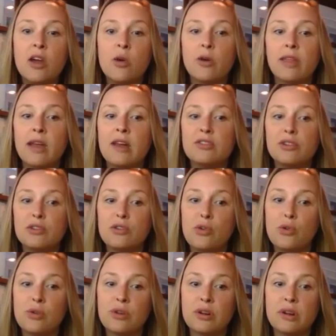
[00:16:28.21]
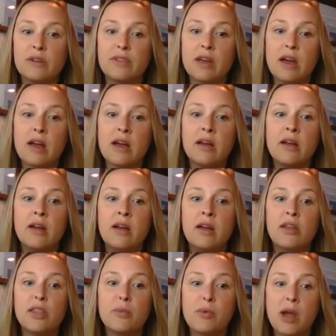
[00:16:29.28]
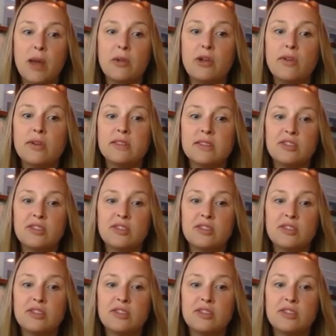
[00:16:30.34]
where they entered an order that the primary